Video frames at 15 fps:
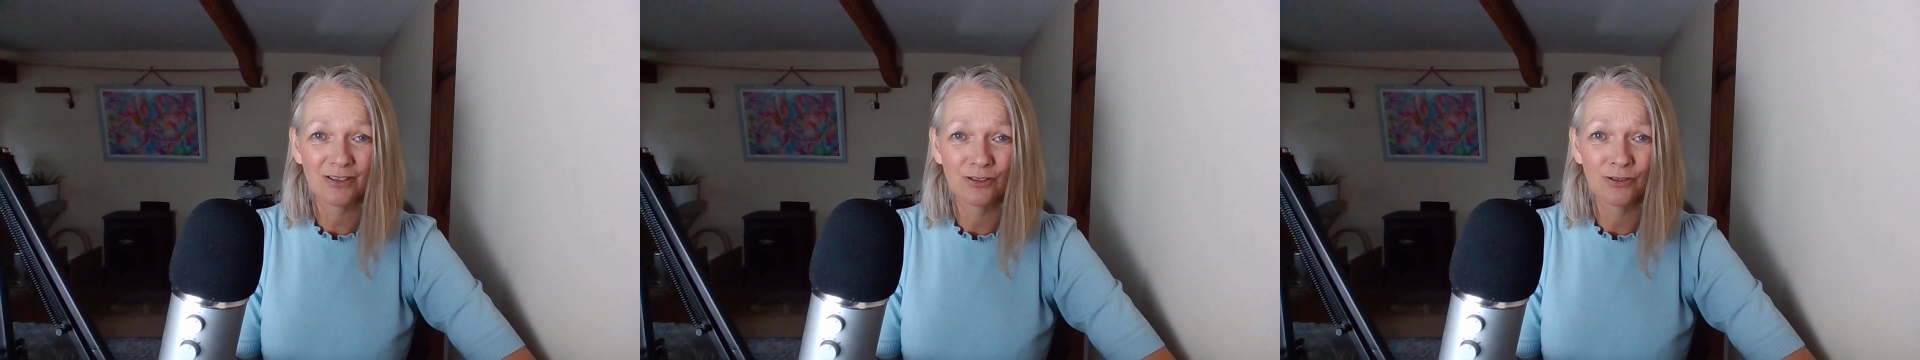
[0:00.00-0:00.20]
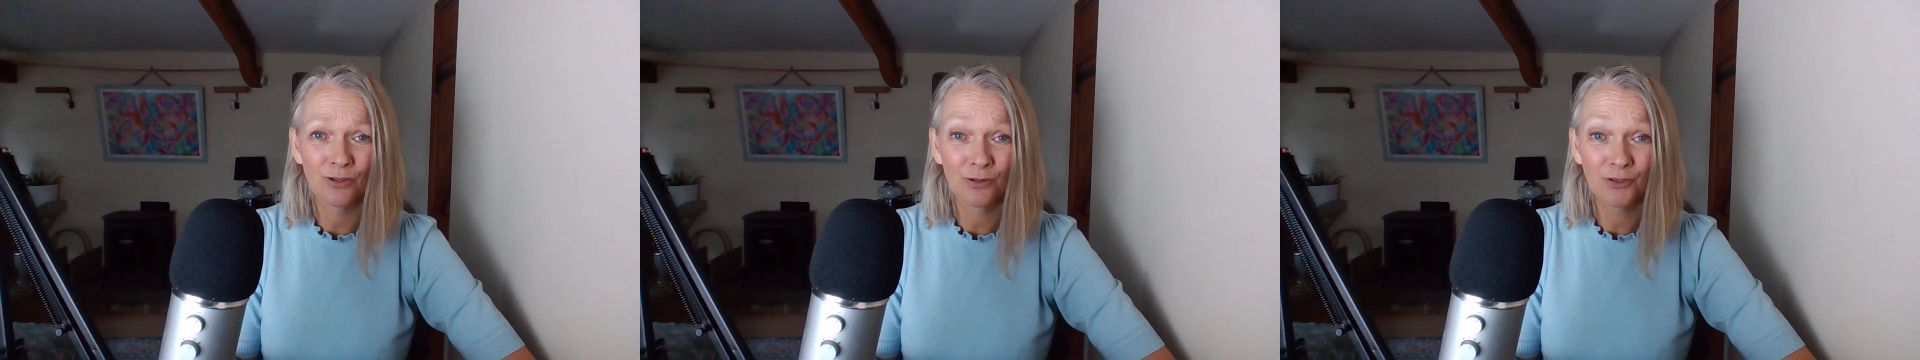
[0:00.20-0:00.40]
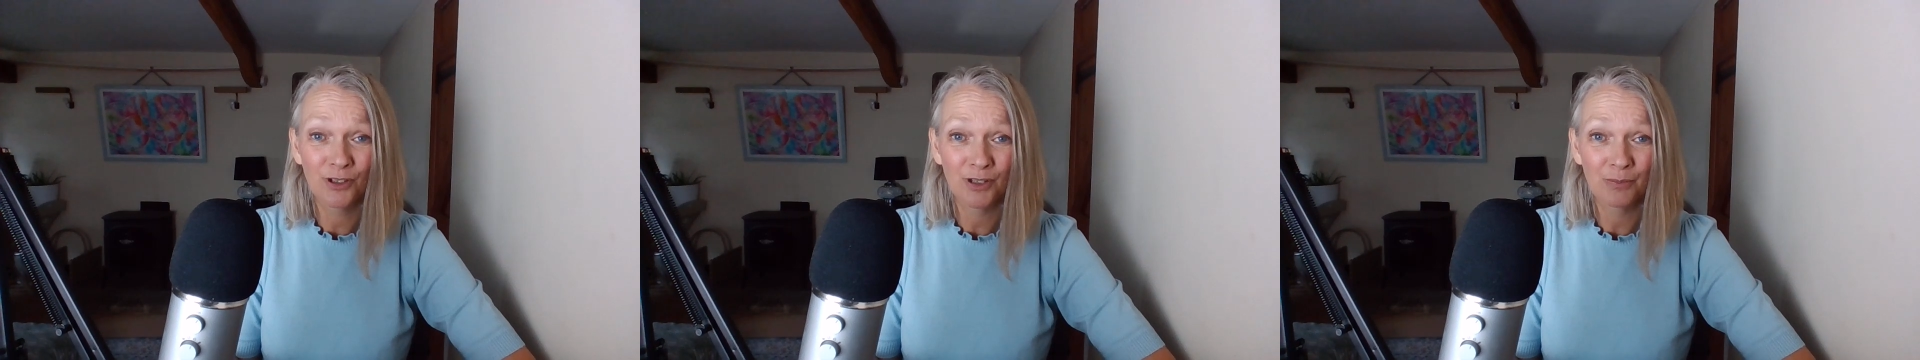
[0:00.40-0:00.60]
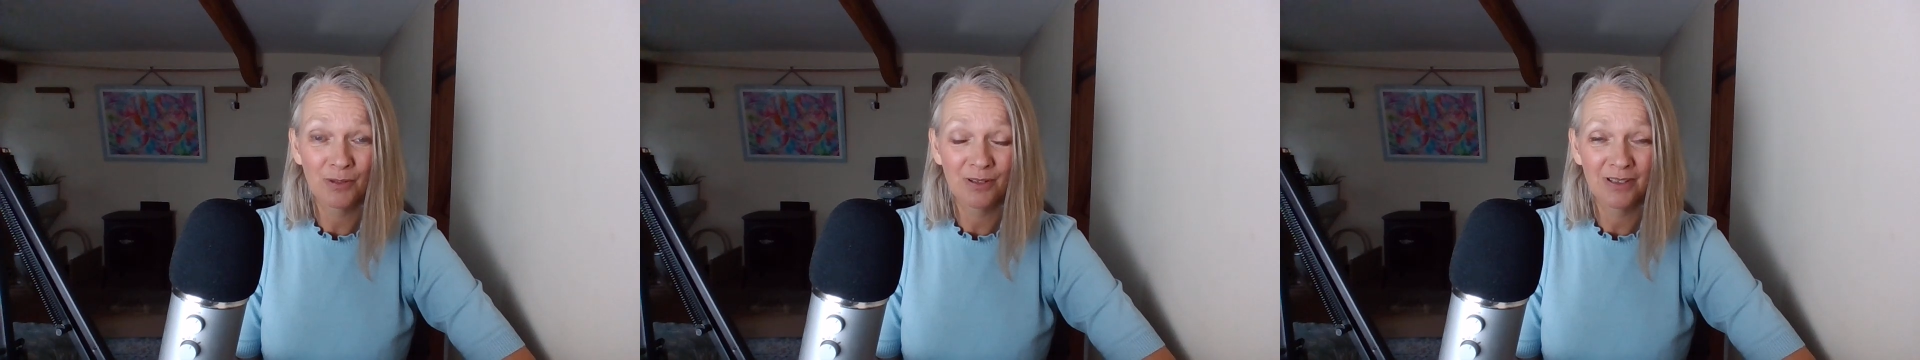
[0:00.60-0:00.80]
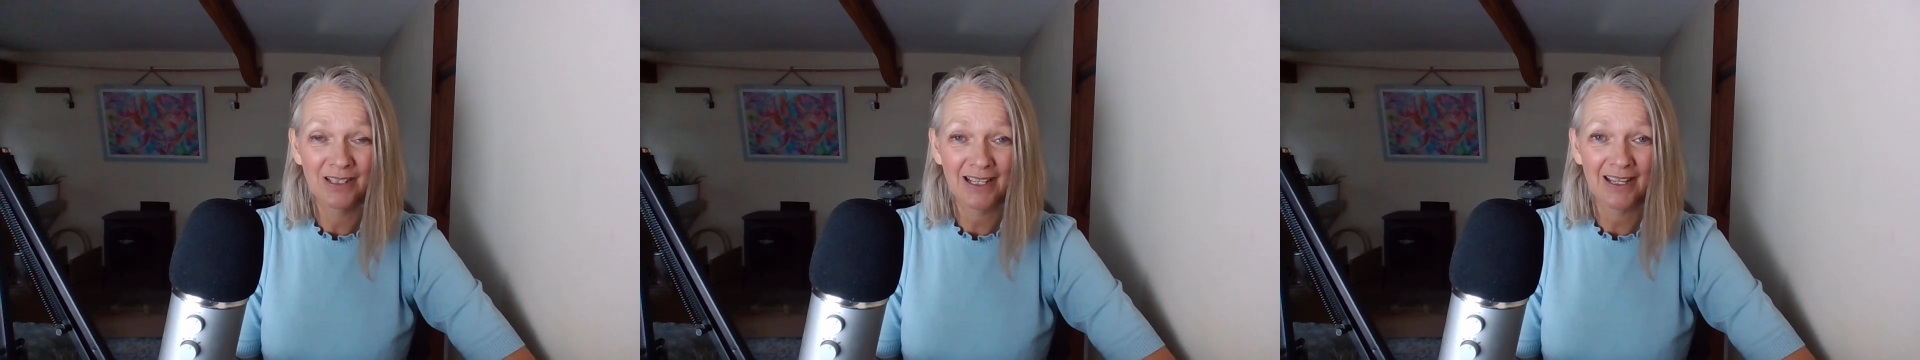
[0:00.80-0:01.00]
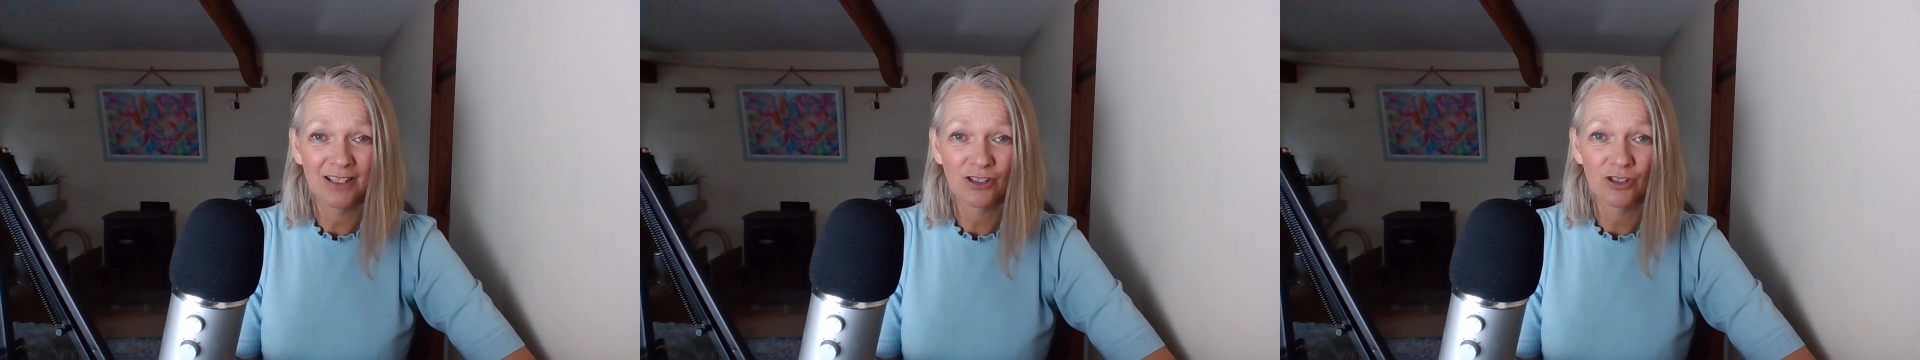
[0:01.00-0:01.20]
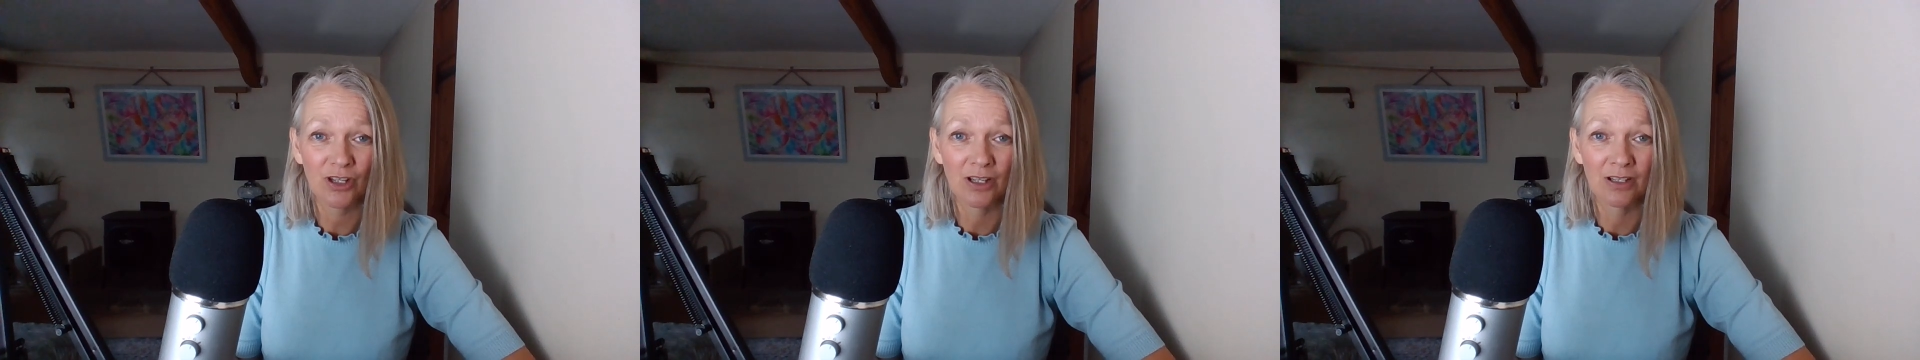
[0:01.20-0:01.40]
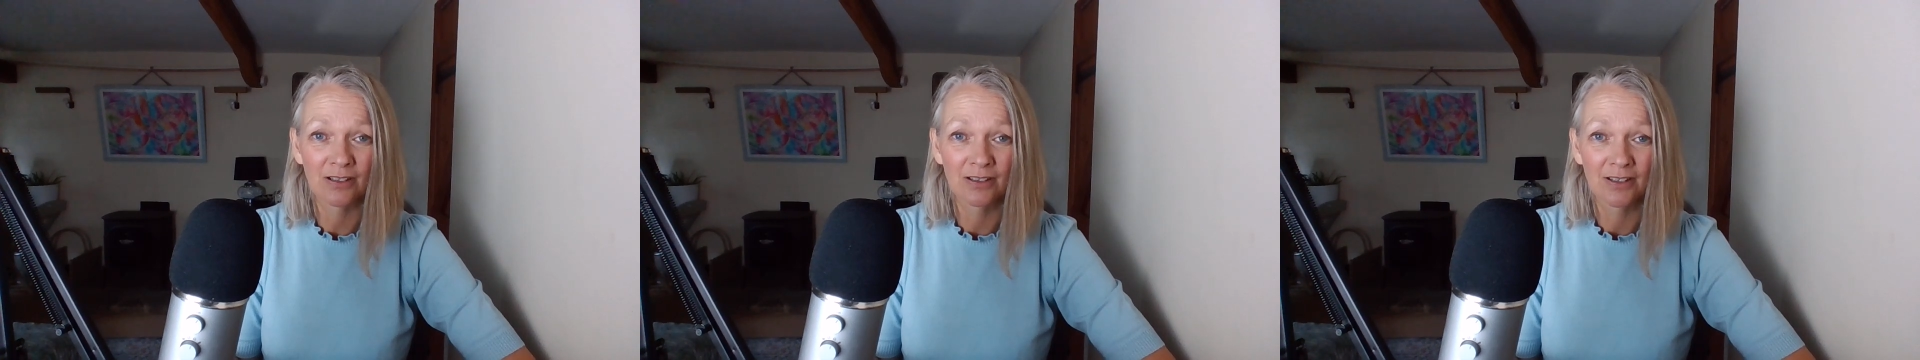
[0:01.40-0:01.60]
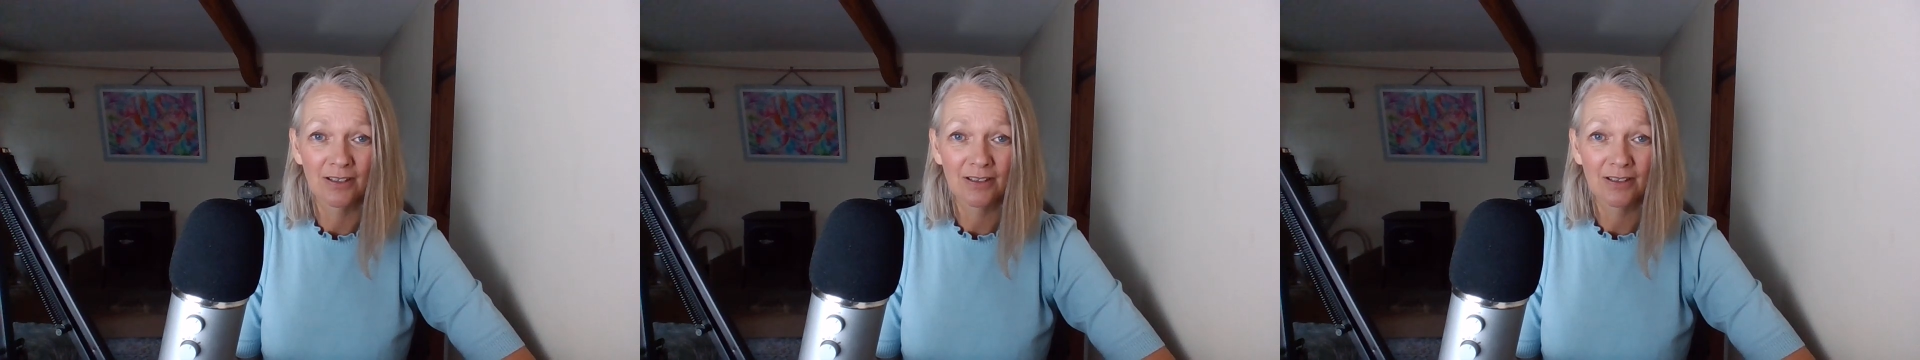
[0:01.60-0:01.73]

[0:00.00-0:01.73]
Non-communication.